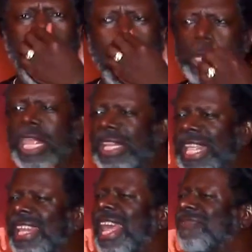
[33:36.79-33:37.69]
oh,
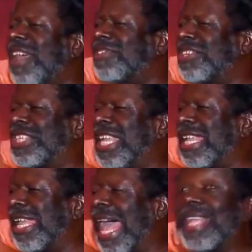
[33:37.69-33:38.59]
they left out the T.